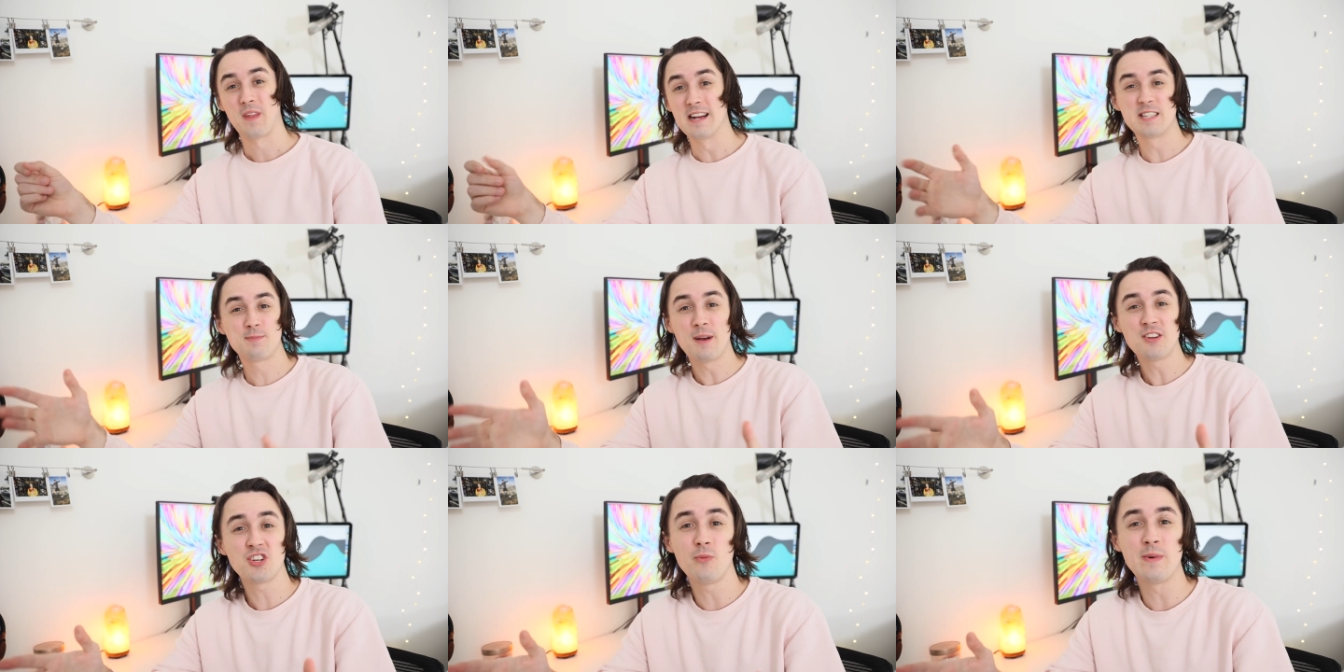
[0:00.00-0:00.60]

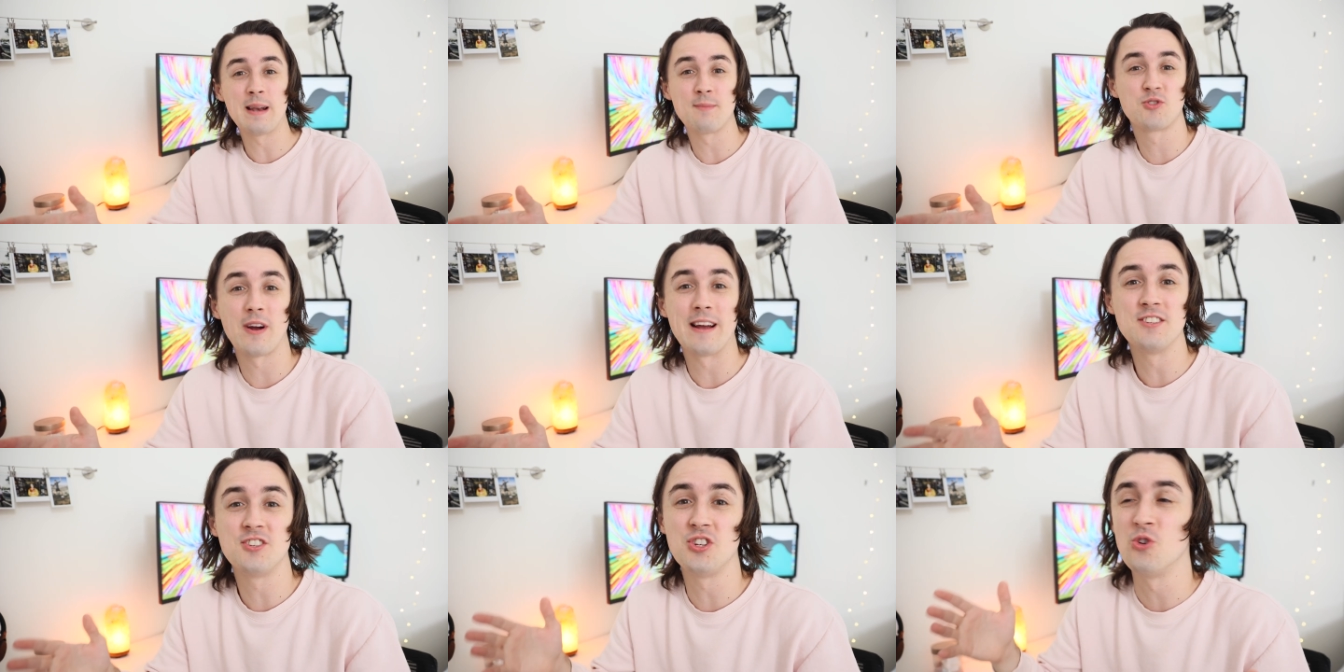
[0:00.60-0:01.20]
Especially when I'm
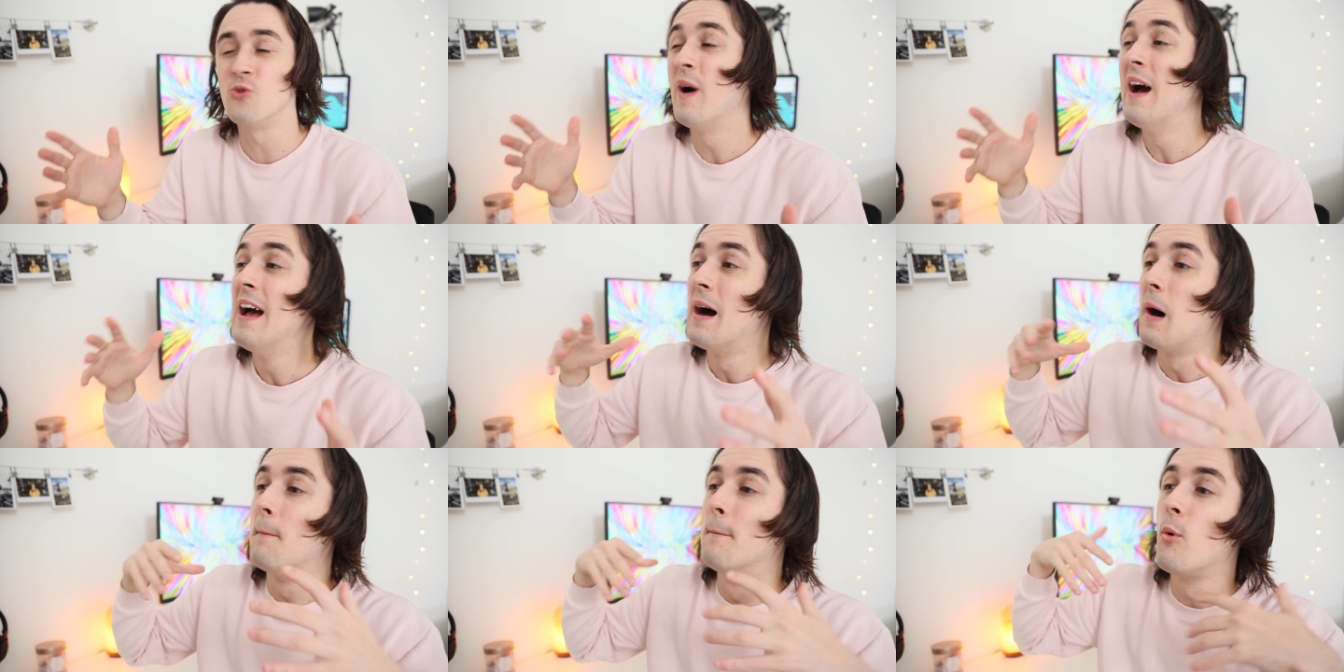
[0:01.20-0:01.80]
trying to
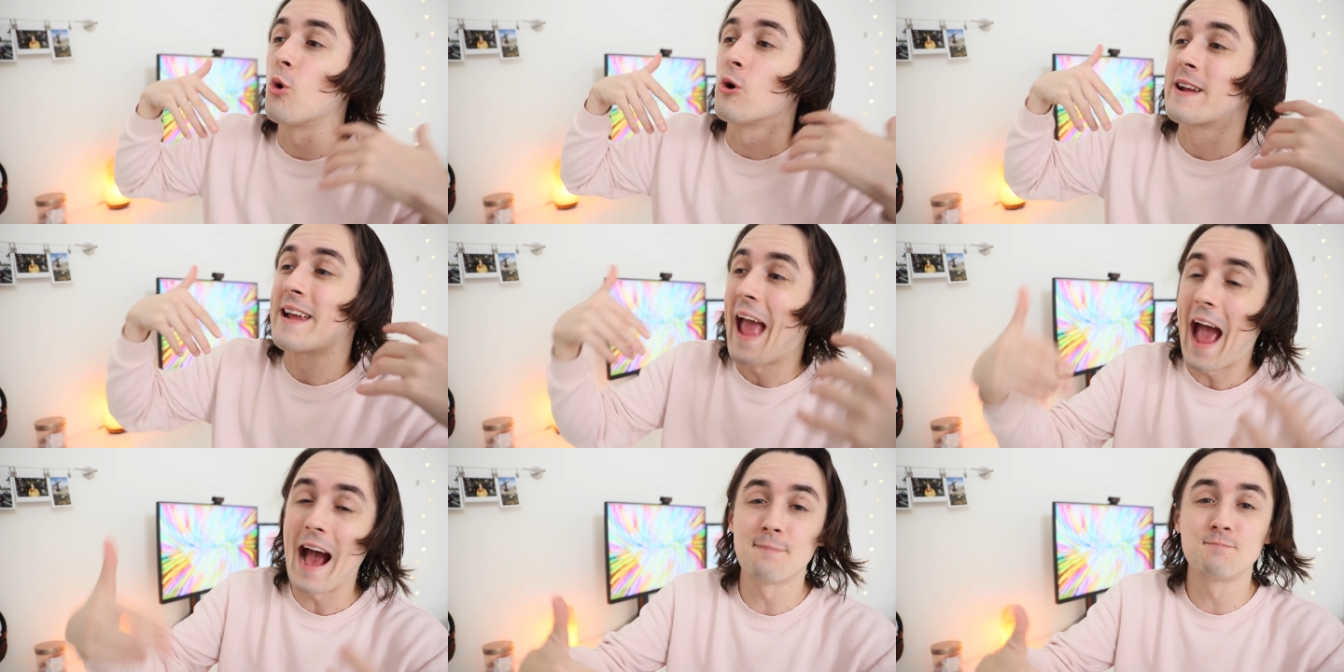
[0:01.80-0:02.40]
more
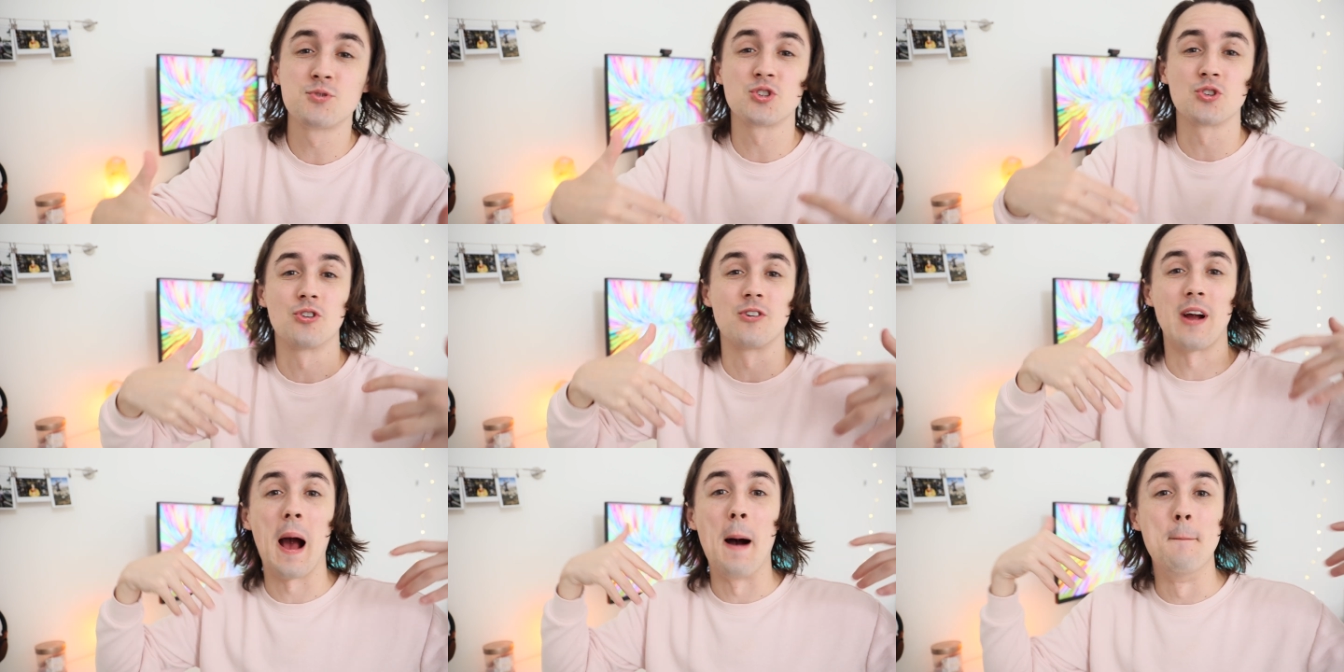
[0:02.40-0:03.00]

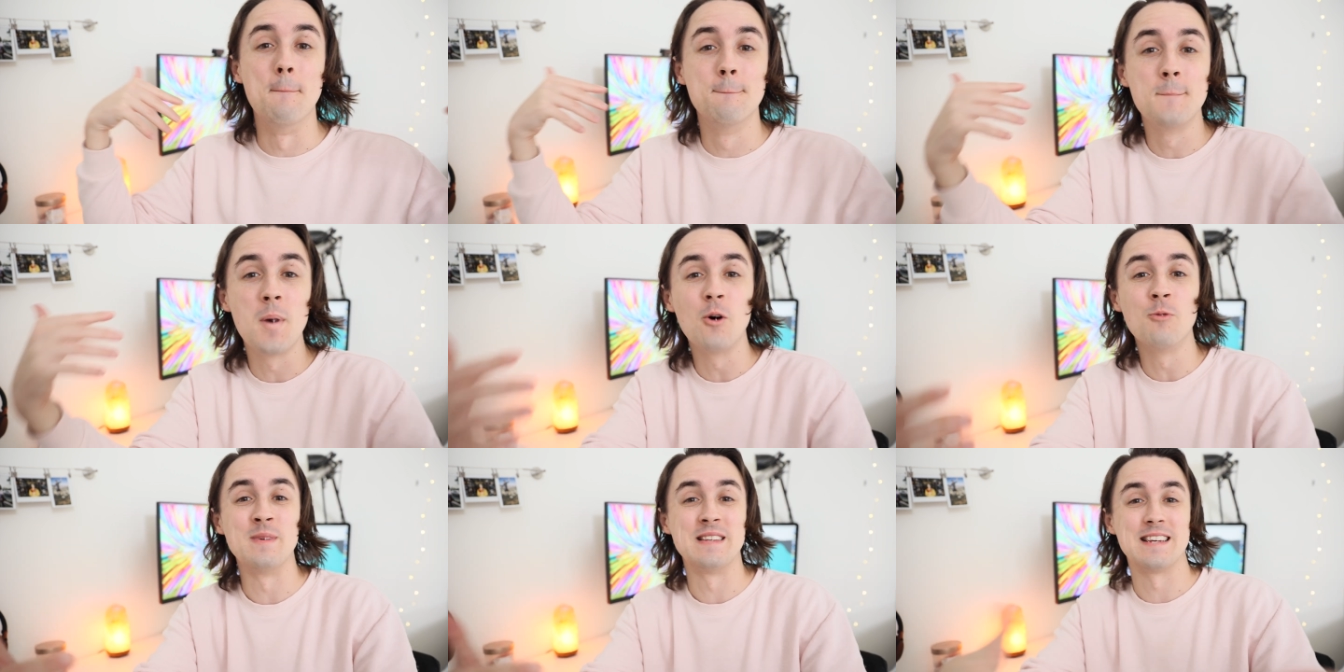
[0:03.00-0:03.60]
capture a
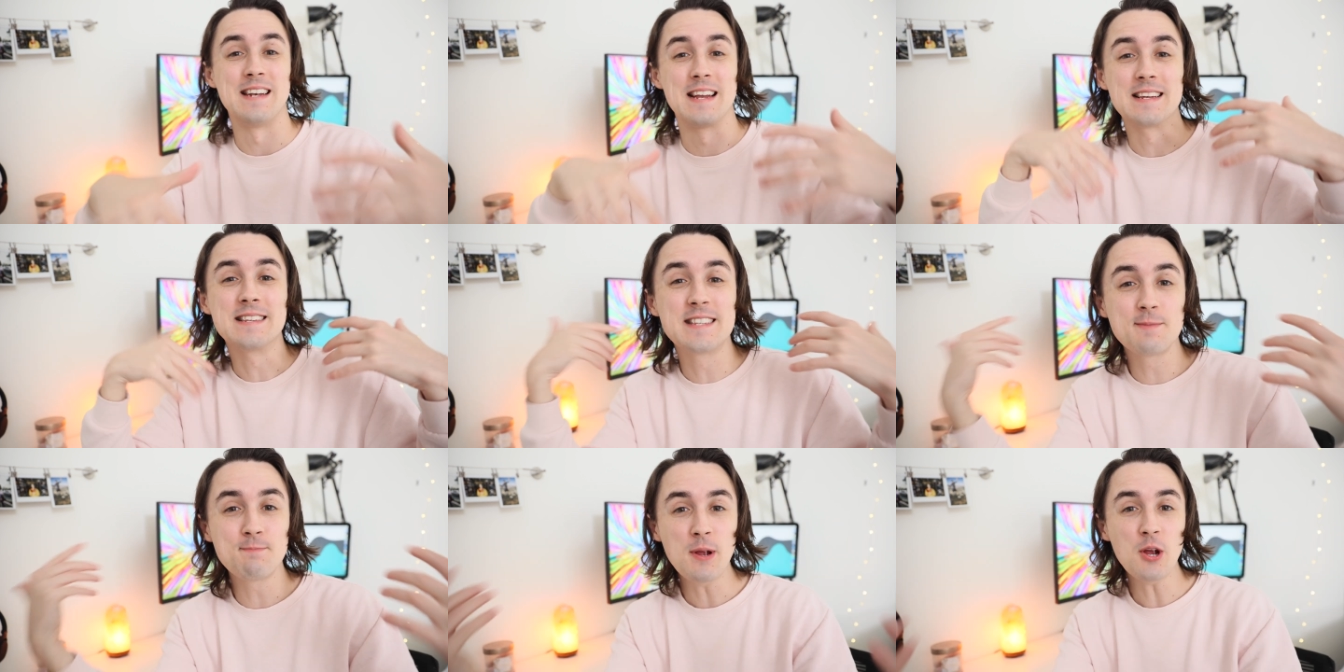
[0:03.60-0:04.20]
moment, an
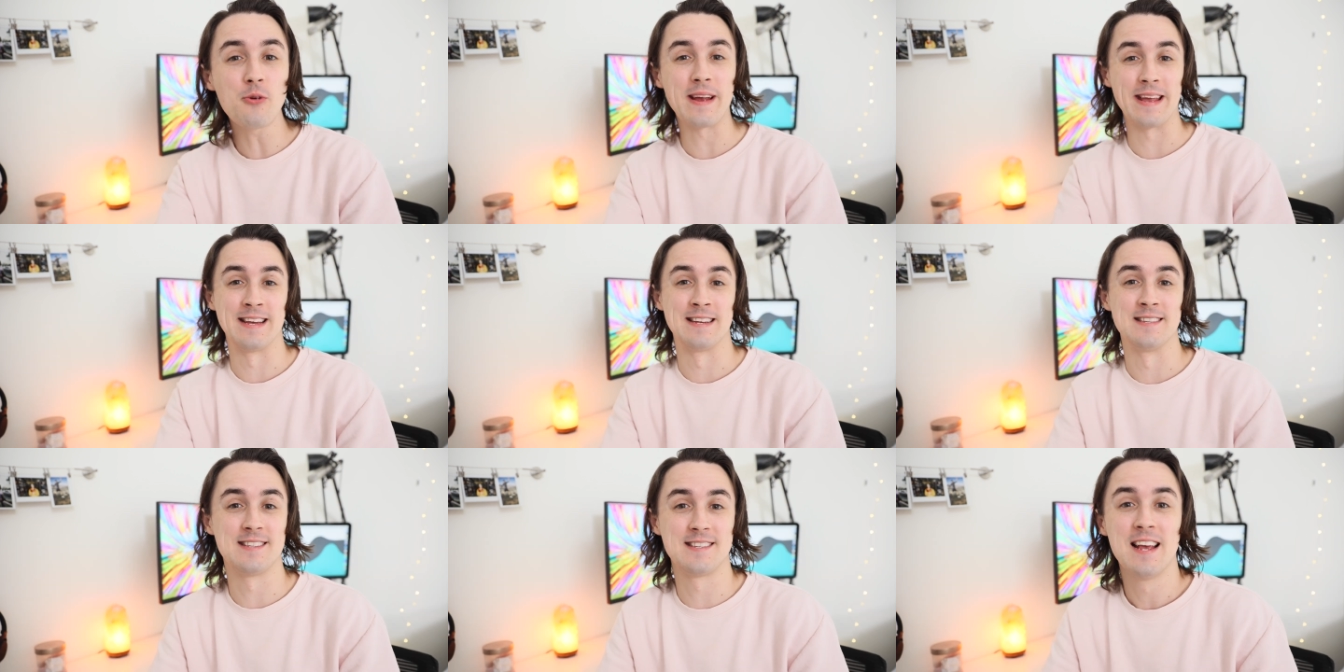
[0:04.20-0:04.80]

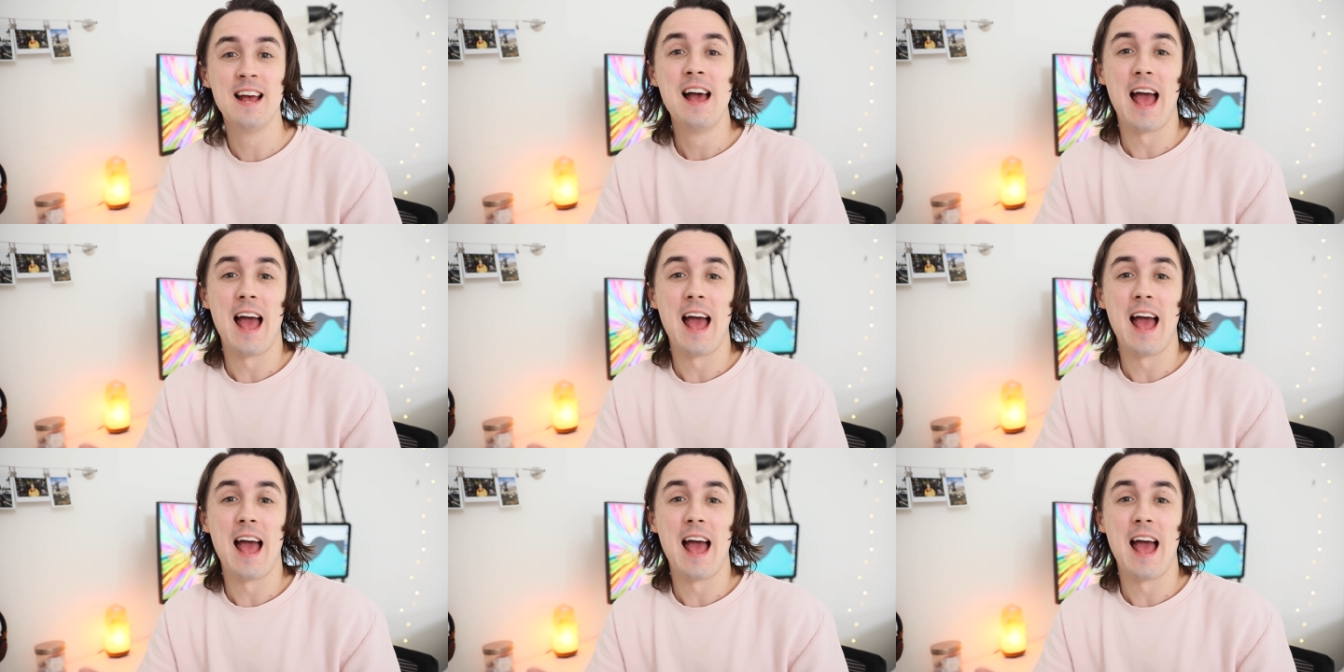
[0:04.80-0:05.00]
experience,